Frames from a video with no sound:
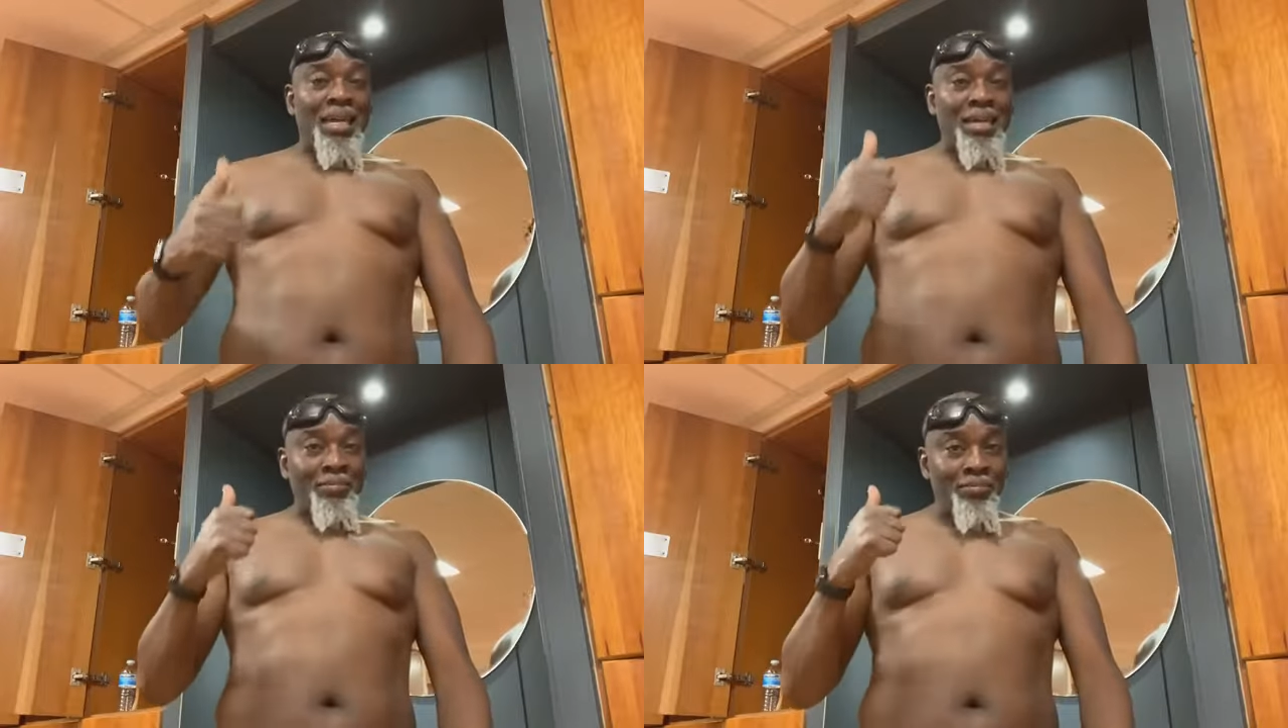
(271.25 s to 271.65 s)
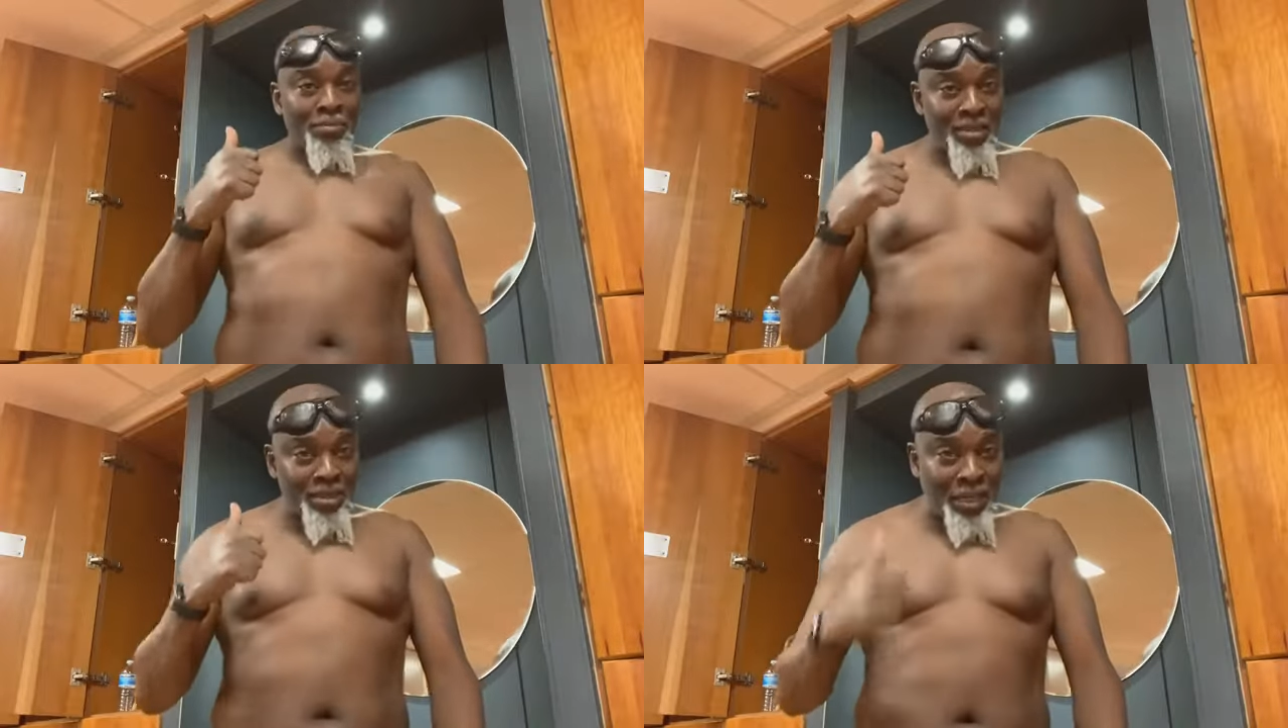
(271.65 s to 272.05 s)

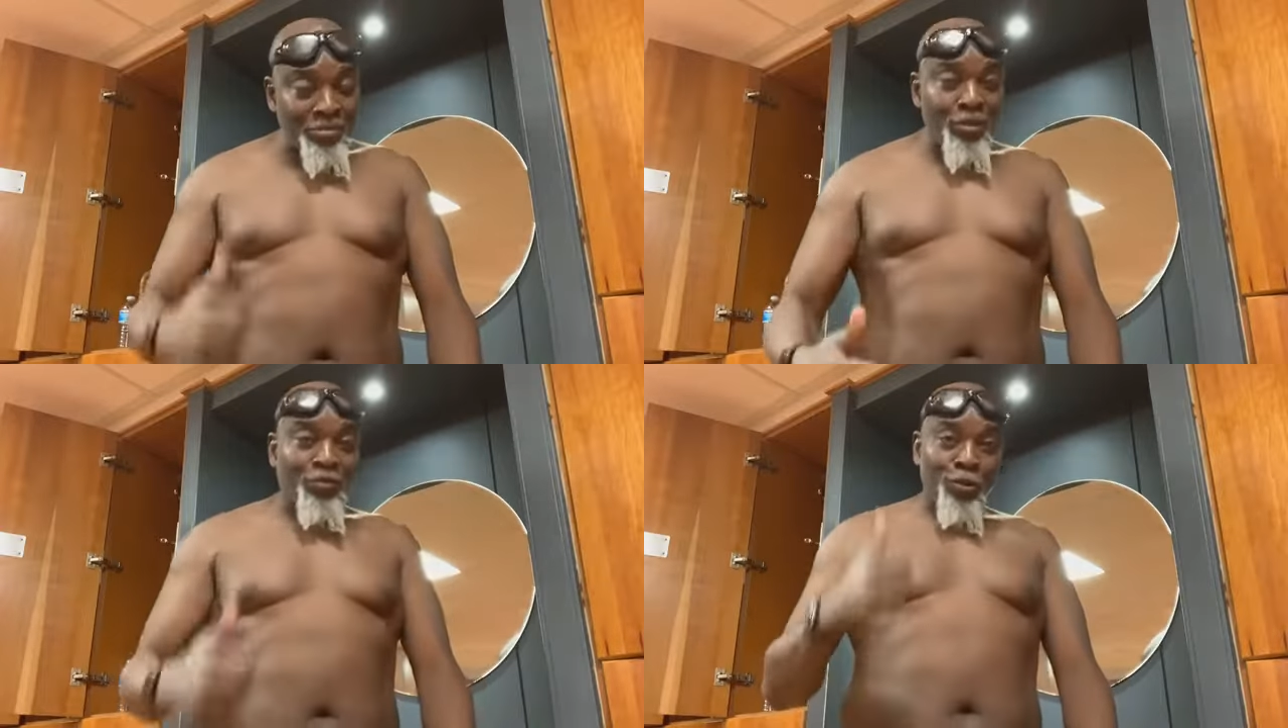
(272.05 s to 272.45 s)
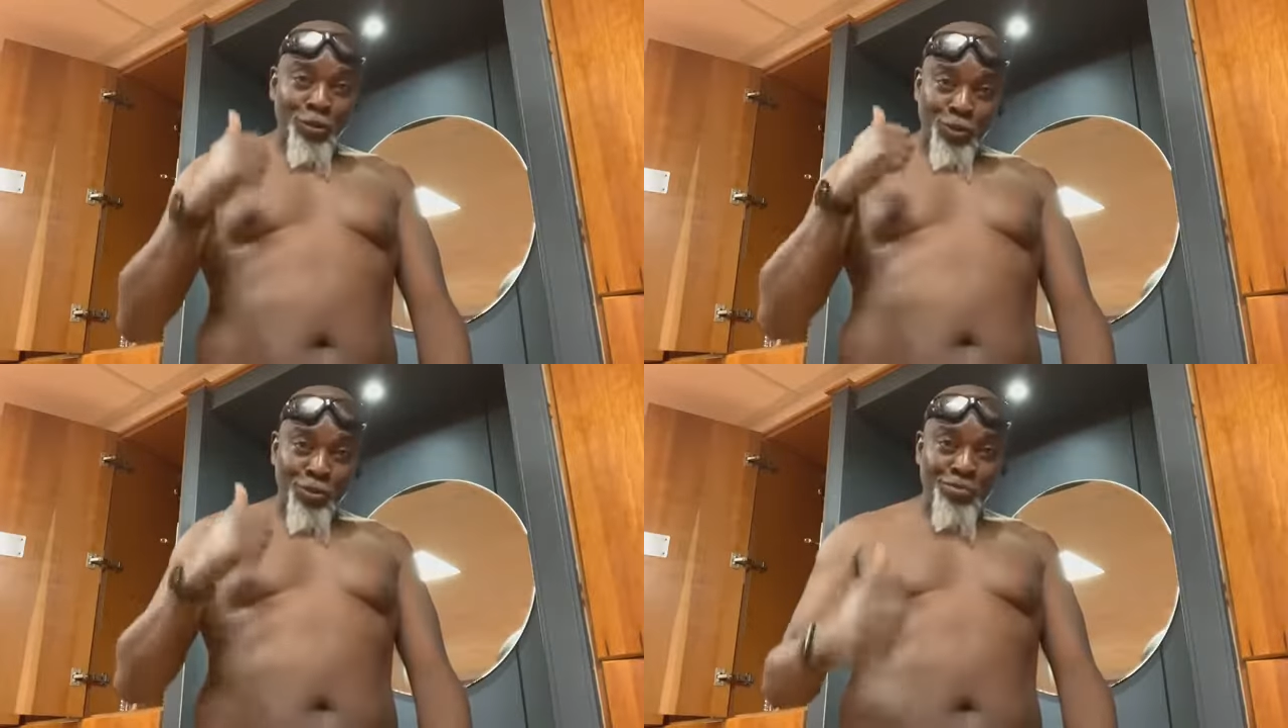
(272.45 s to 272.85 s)
I'm the
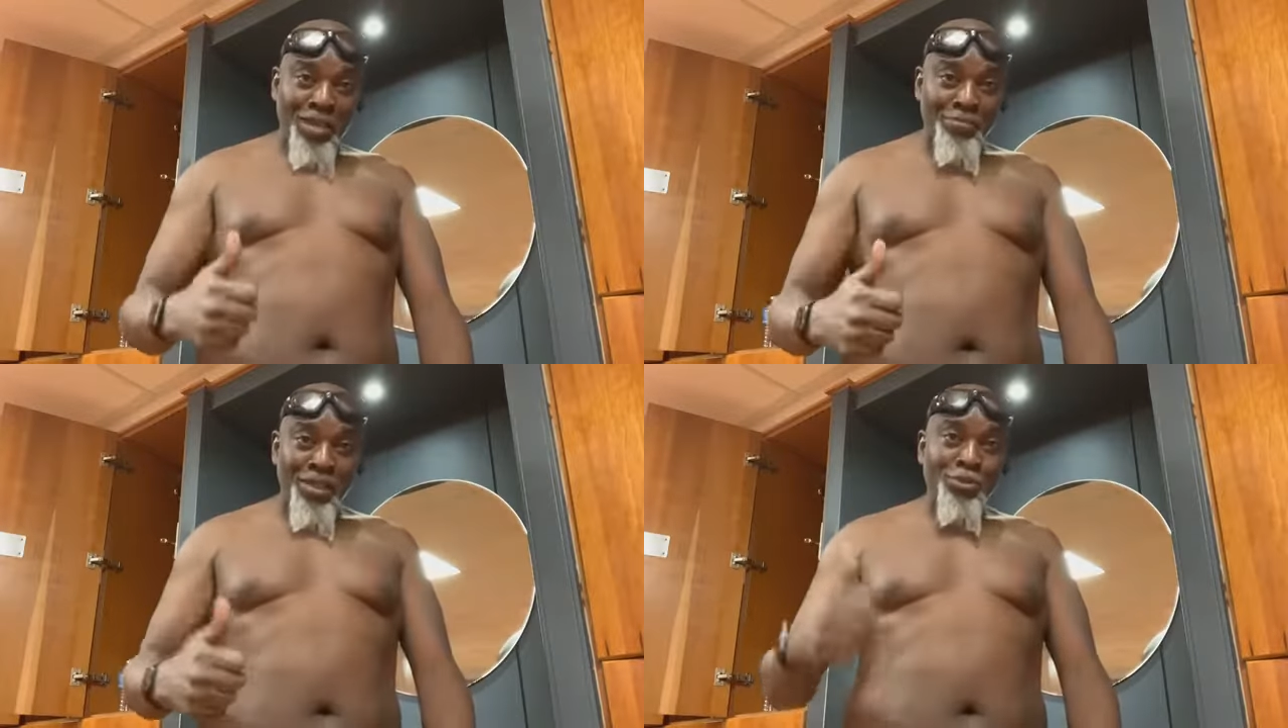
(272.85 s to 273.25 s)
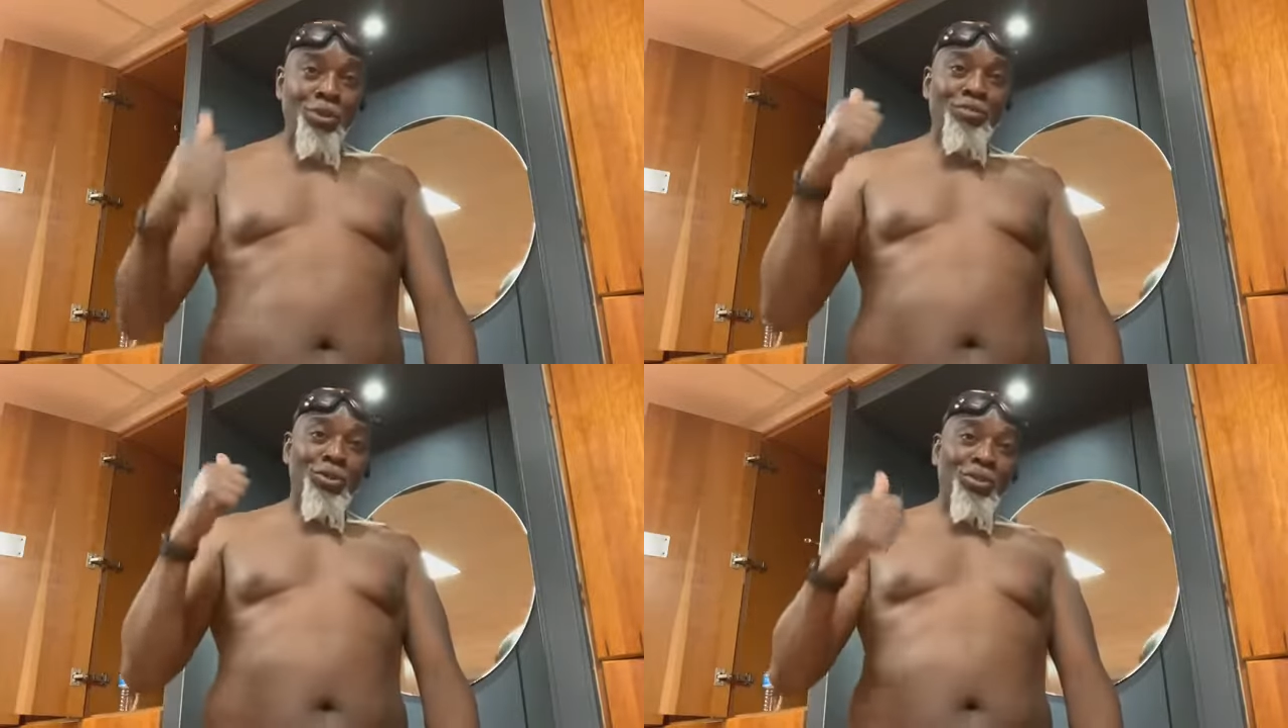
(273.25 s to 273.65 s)
first Yoruba man
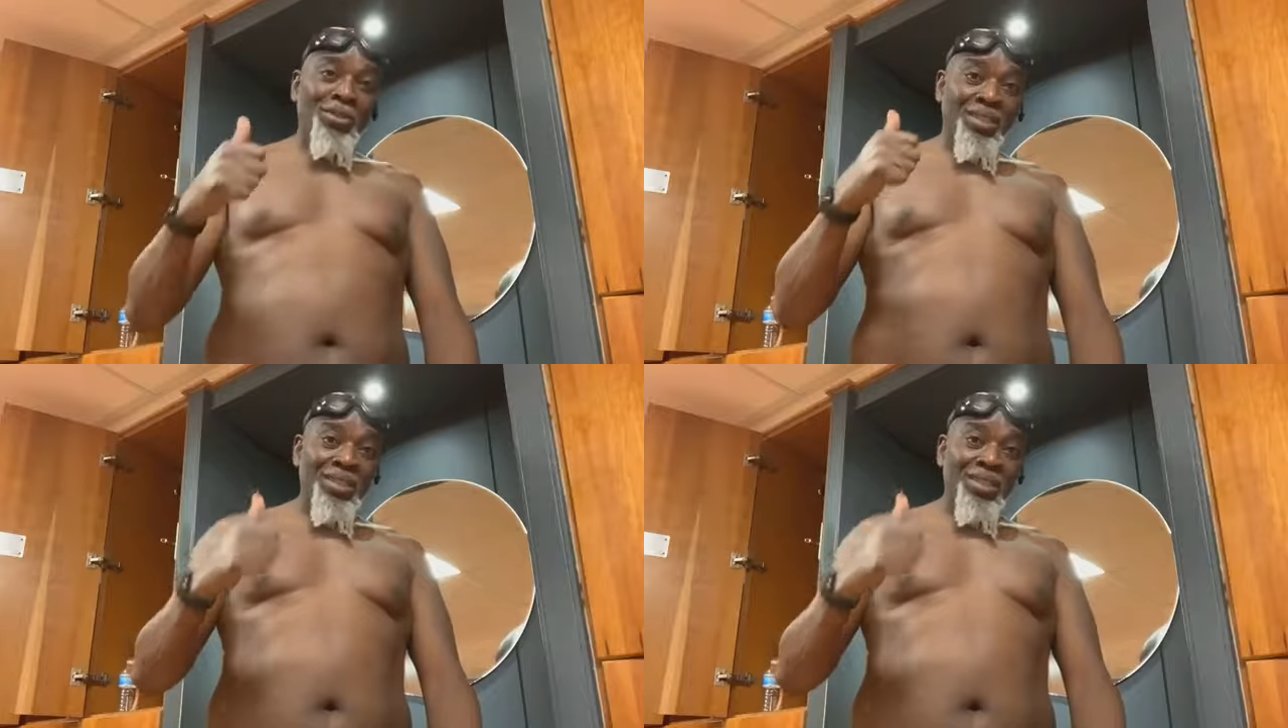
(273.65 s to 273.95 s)
to have done